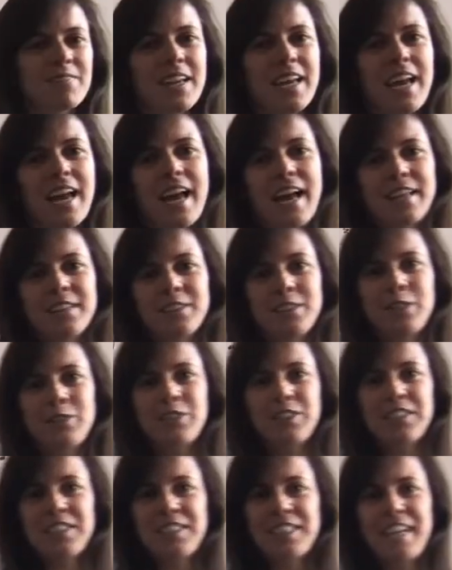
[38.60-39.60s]
As you
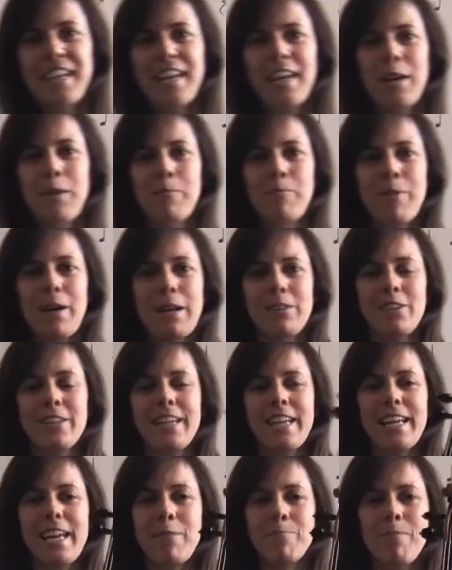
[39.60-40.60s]
can see by
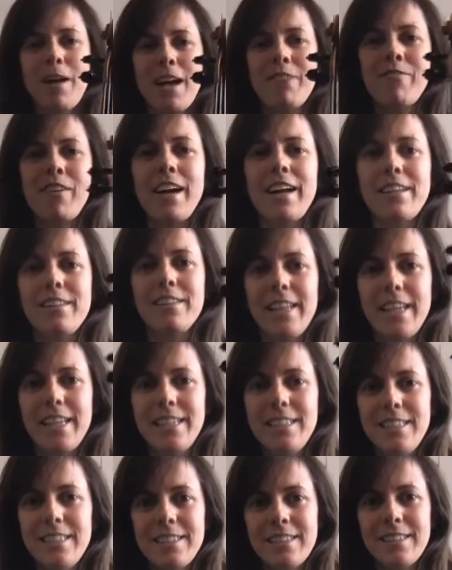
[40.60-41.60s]
looking at my
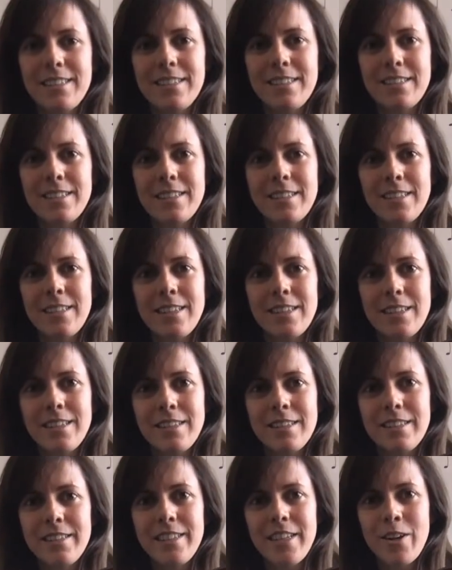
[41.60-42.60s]
violin,
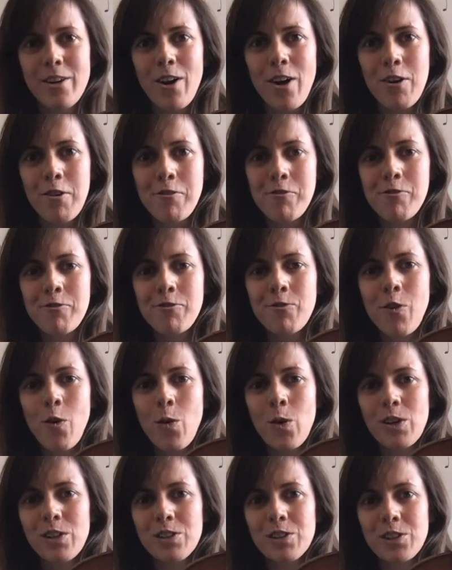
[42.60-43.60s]
there are
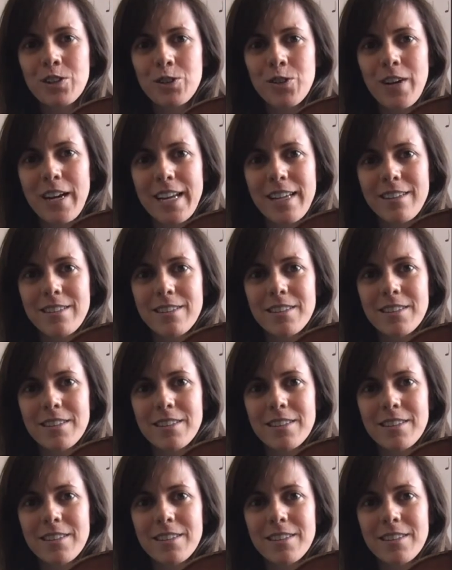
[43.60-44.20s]
4 strings.